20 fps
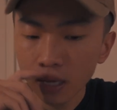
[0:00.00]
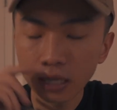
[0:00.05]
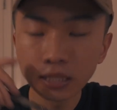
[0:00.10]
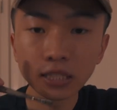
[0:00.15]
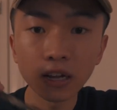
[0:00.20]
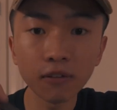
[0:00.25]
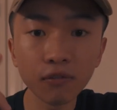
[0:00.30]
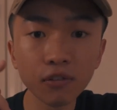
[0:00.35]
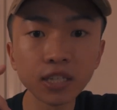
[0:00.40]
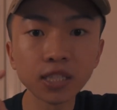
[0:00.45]
It
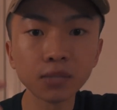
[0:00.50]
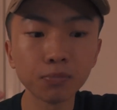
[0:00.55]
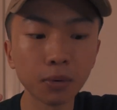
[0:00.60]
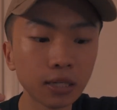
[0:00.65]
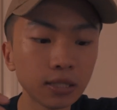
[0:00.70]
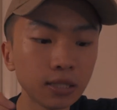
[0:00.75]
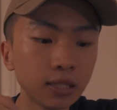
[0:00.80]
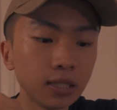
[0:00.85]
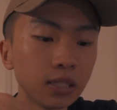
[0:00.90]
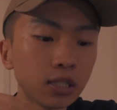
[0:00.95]
definitely is
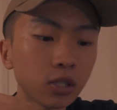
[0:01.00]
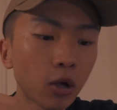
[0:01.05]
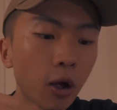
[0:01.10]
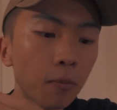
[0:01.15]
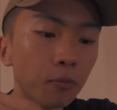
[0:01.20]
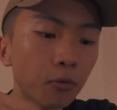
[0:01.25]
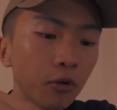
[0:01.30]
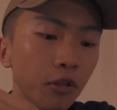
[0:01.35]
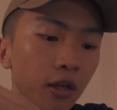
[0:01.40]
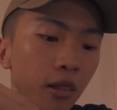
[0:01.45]
spicy, so
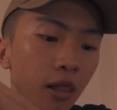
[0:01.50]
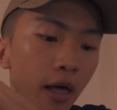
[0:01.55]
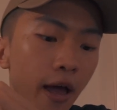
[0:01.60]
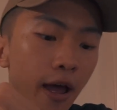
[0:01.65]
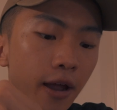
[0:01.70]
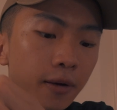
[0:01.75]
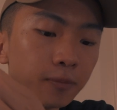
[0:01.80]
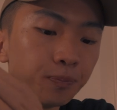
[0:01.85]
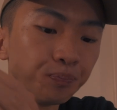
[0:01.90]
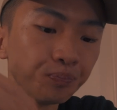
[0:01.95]
I'm really
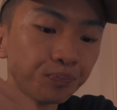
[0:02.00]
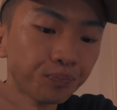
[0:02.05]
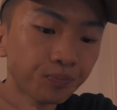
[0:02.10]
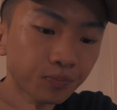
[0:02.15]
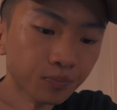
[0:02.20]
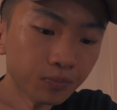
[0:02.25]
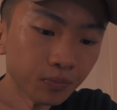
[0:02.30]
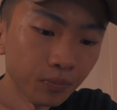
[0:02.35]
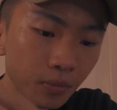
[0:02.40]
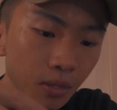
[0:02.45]
glad
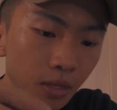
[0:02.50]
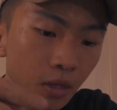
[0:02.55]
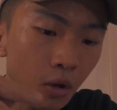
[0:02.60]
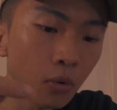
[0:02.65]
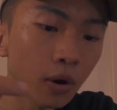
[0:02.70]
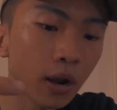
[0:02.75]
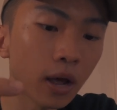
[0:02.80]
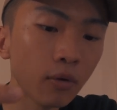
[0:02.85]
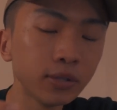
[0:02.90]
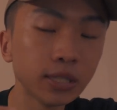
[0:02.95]

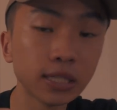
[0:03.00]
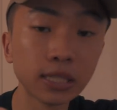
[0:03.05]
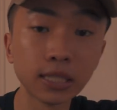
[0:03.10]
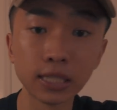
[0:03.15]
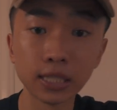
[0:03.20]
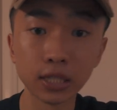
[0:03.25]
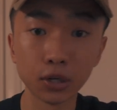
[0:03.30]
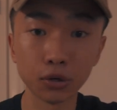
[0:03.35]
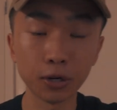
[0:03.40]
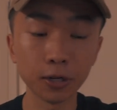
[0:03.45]
when I was
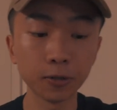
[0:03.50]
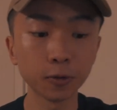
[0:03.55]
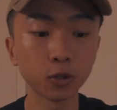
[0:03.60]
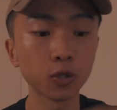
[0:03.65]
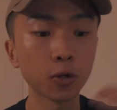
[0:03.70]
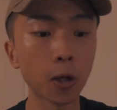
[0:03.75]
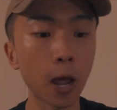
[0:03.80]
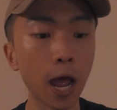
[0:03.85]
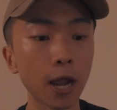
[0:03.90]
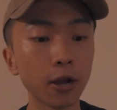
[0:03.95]
considering
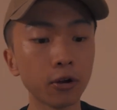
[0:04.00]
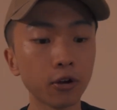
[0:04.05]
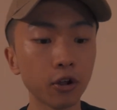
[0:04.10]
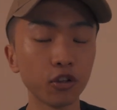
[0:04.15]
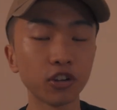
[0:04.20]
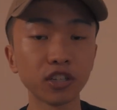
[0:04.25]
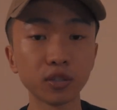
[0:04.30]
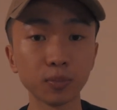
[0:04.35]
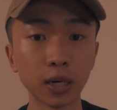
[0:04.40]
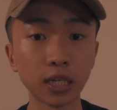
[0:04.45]
to add
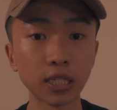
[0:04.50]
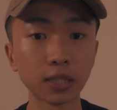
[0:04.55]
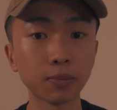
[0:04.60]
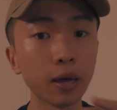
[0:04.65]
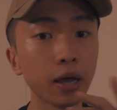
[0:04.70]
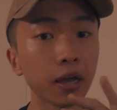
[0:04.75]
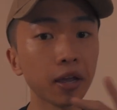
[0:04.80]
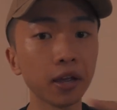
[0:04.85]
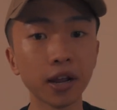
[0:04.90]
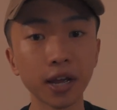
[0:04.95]
another spice
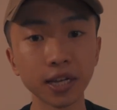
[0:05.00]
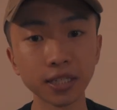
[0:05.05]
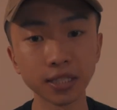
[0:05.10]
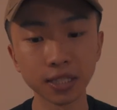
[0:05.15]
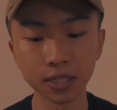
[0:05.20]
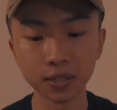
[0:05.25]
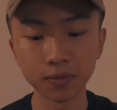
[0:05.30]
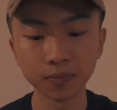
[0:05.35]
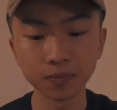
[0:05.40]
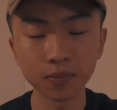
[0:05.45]
packet, I
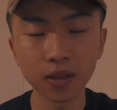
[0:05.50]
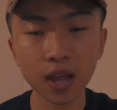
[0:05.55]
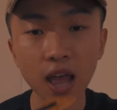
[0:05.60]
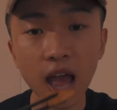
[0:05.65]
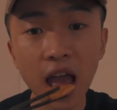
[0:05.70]
didn't.